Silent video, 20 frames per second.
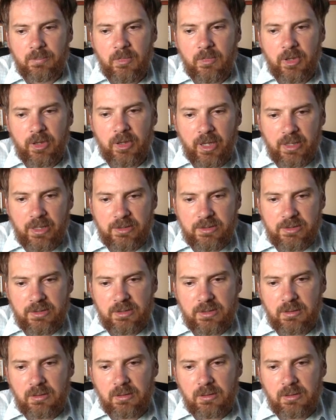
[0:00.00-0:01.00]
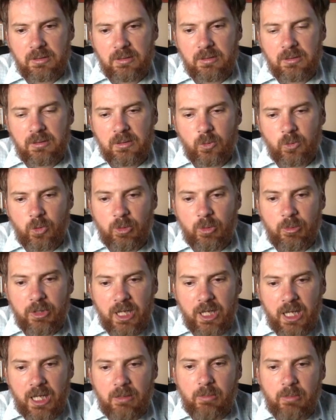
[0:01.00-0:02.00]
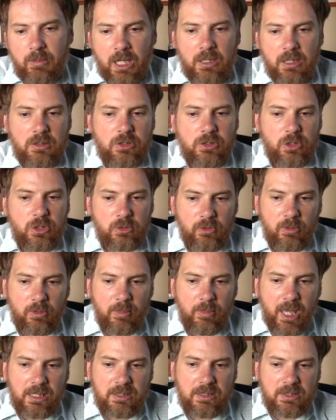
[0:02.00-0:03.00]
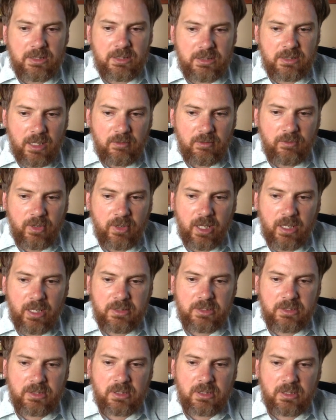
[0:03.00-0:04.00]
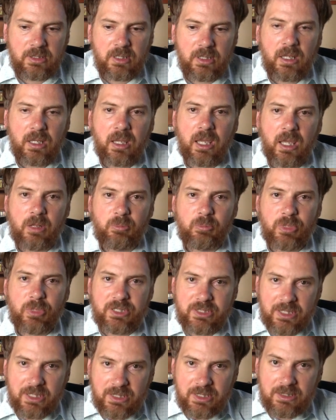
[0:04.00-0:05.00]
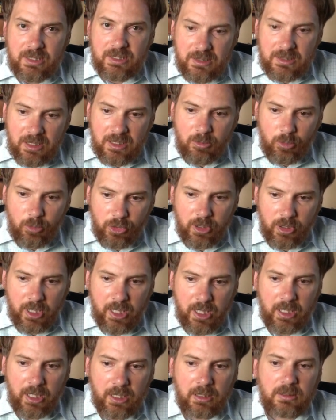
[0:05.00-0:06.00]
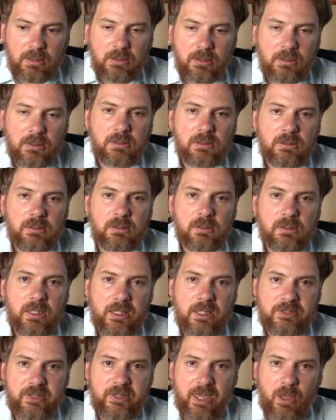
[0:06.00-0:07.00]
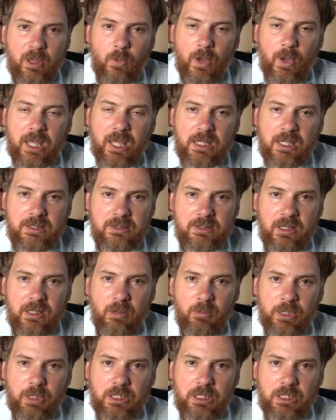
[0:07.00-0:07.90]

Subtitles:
Thus, women and men should remain steadfast and persistent in prayer as they await His coming.